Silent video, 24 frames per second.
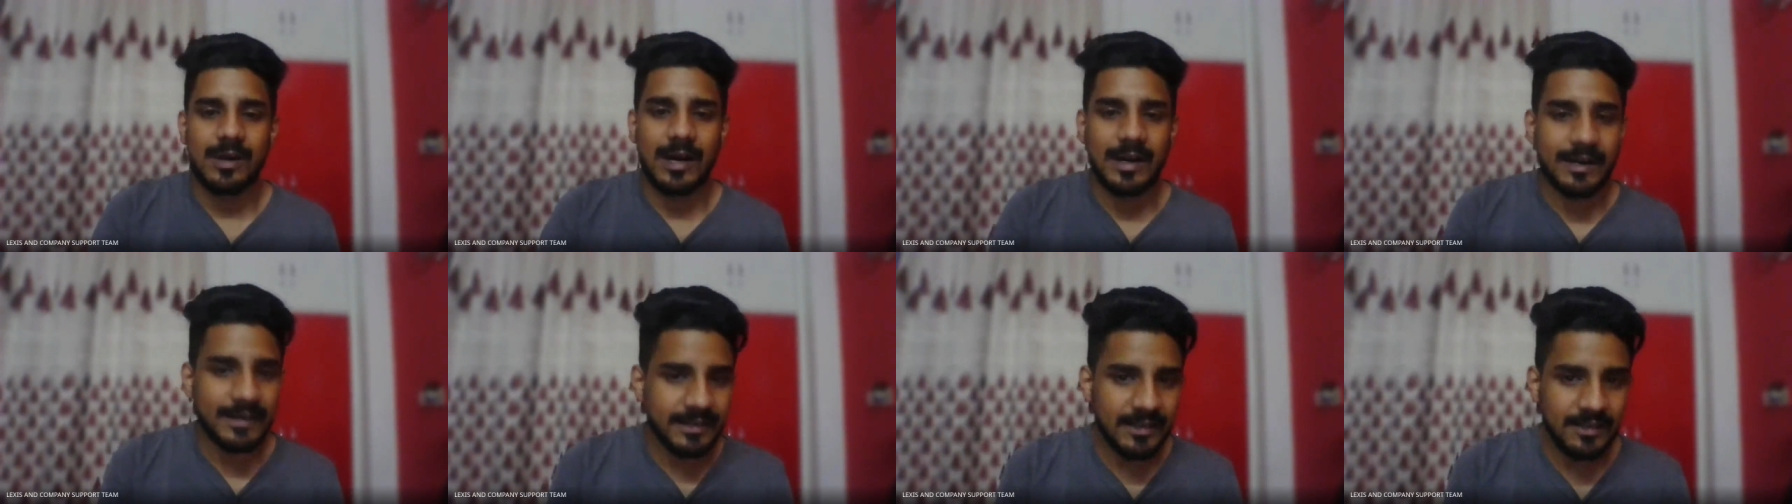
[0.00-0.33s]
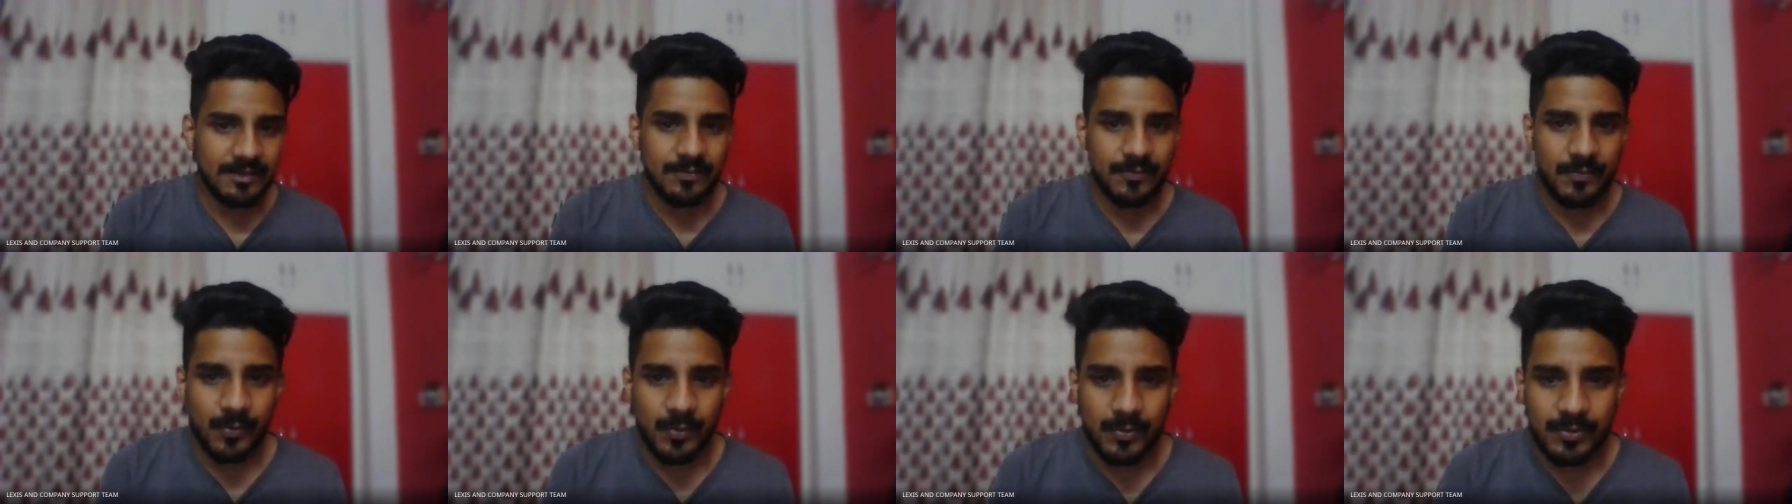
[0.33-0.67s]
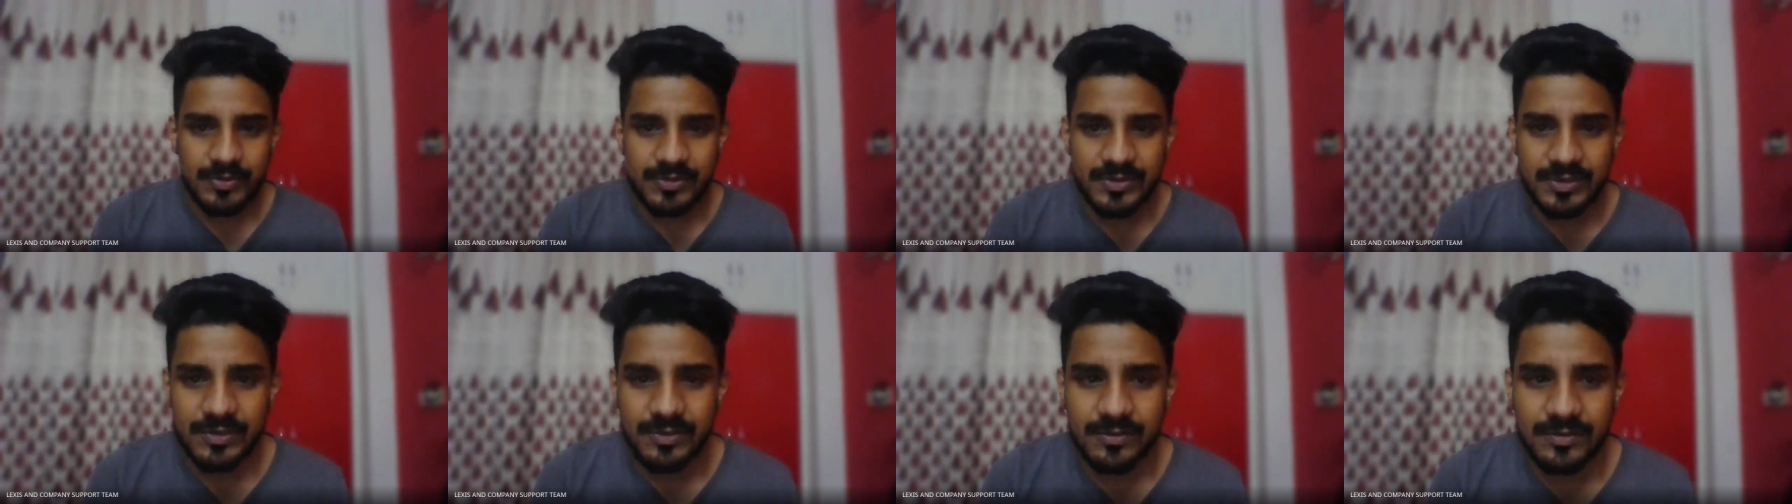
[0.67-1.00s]
under
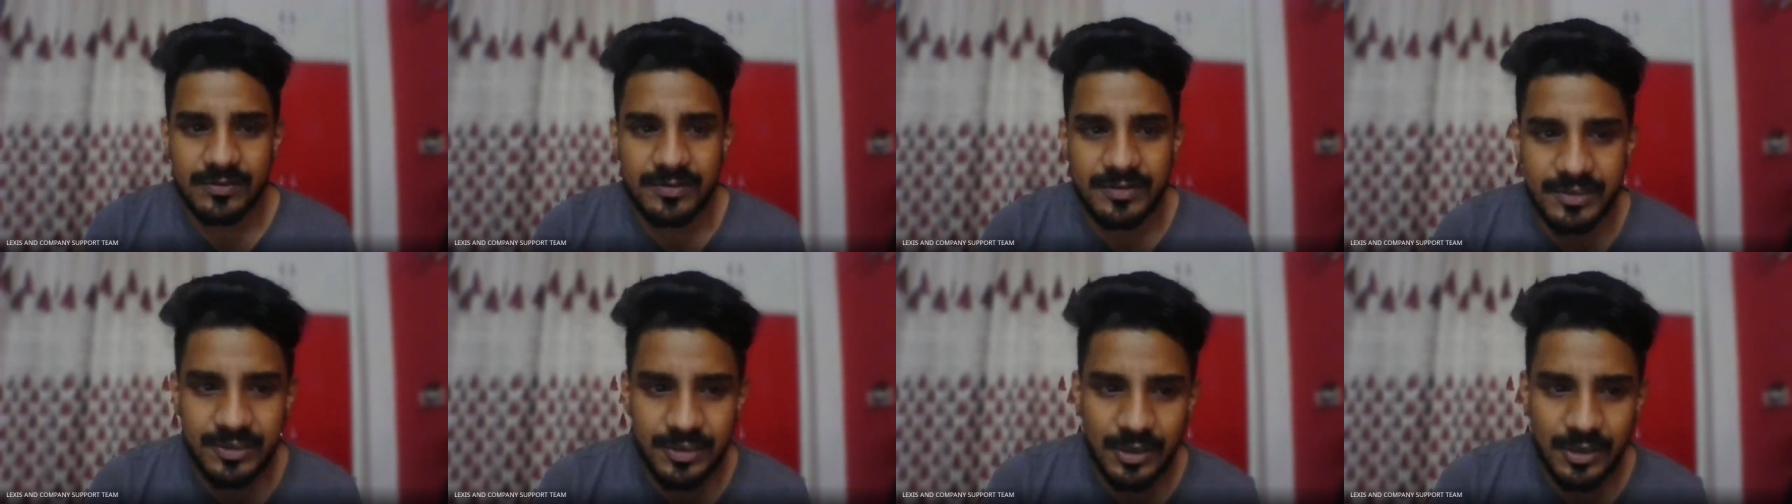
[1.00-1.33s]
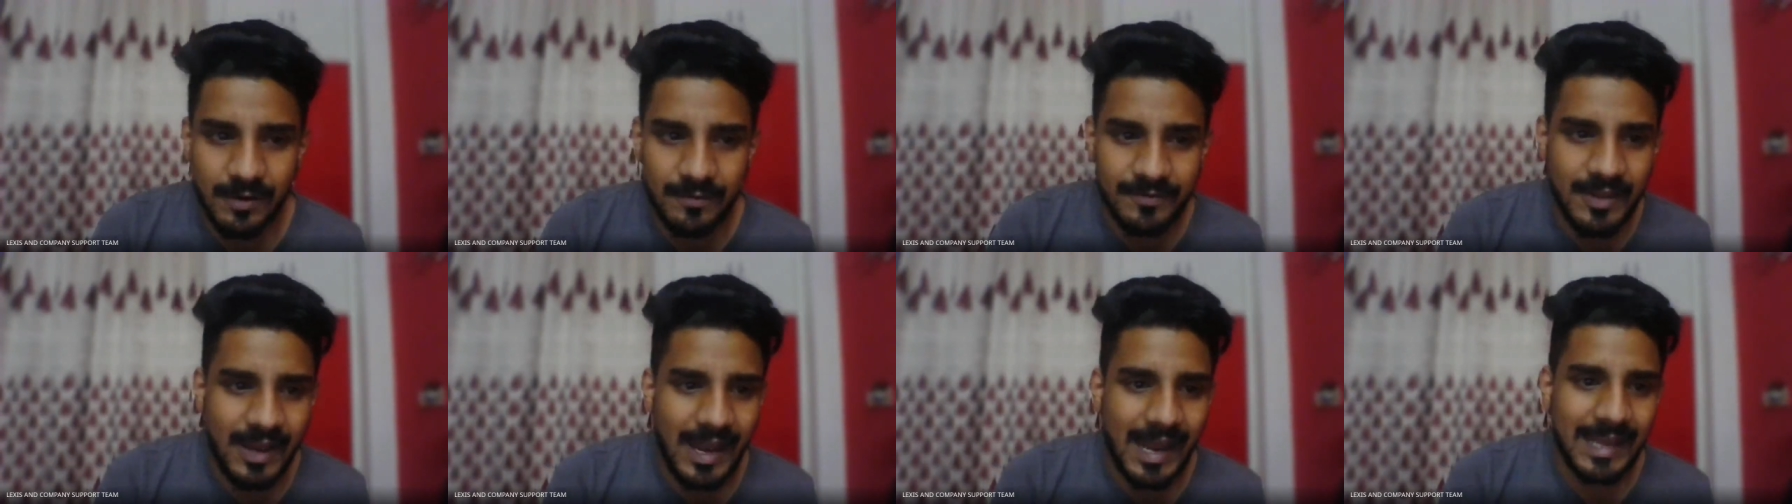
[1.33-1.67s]
403 of the